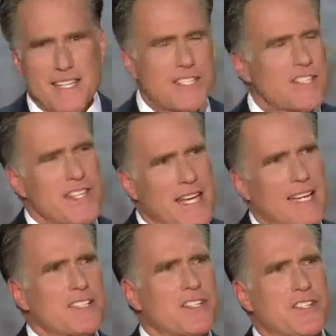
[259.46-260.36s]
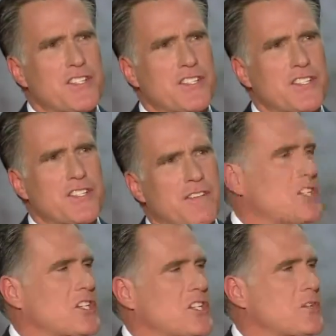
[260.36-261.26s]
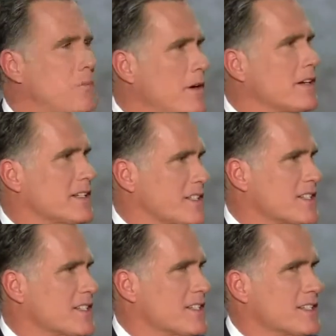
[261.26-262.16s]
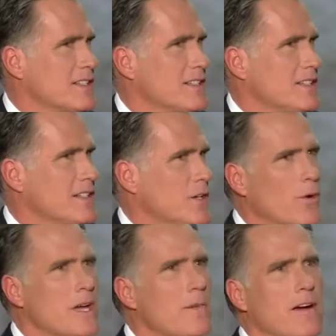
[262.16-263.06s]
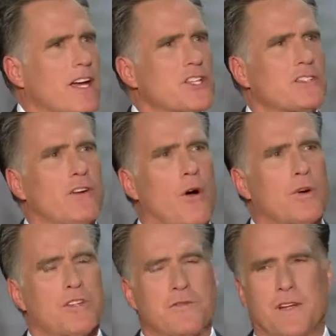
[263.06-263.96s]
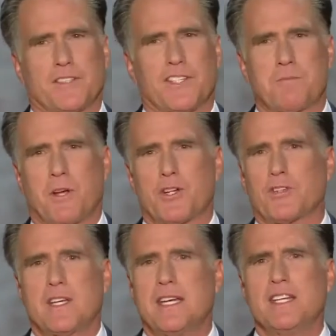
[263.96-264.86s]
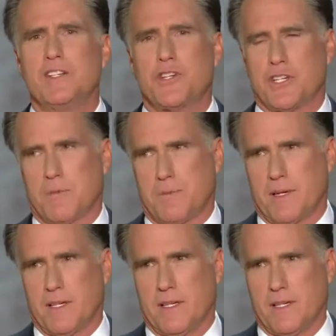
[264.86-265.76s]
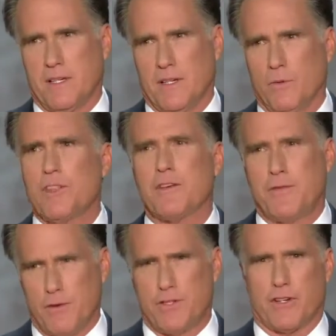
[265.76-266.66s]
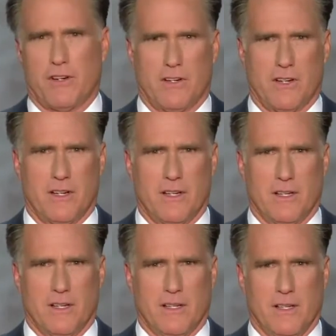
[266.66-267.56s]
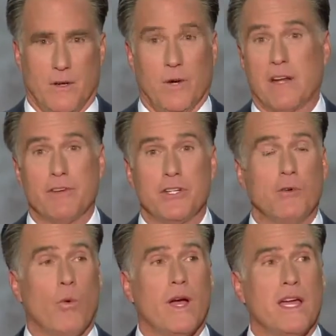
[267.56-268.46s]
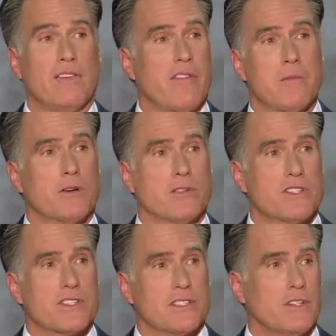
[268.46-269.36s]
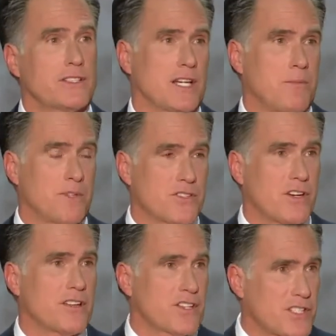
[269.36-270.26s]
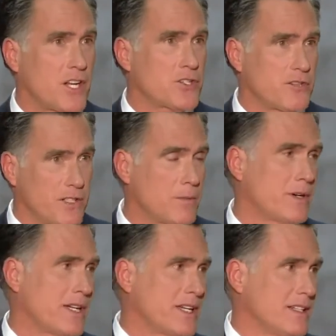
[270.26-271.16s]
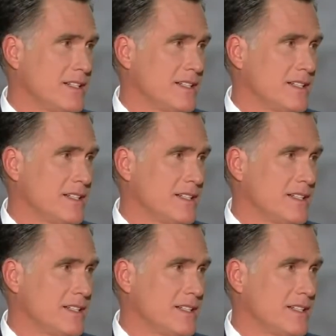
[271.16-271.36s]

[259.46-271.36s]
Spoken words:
This is the essence of the American experience. We Americans have always felt a special kinship with the future. When every new wave of immigrants looked up and saw the Statue of Liberty,